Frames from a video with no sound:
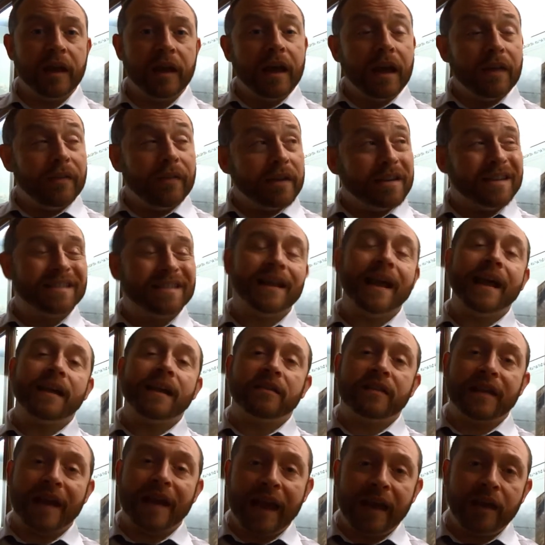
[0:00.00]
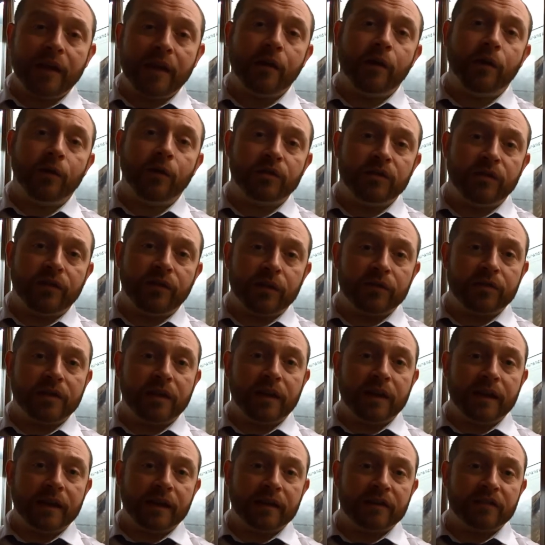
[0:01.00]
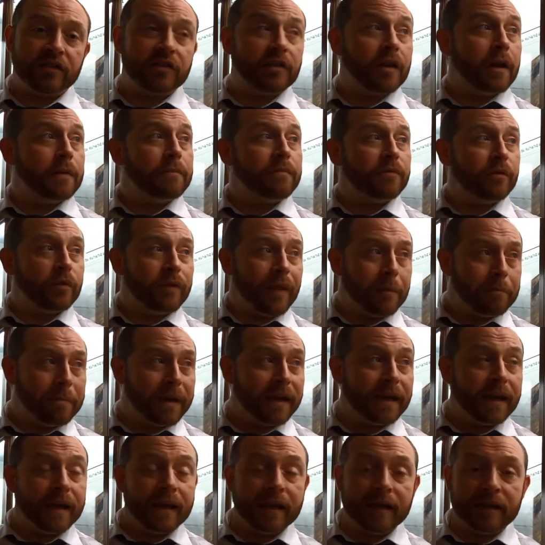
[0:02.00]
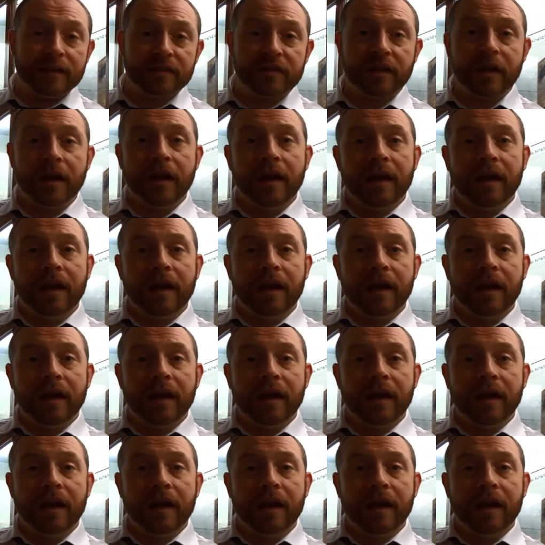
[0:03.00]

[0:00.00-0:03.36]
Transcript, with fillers: And they detect the echoes of those clicks um, through their big ears,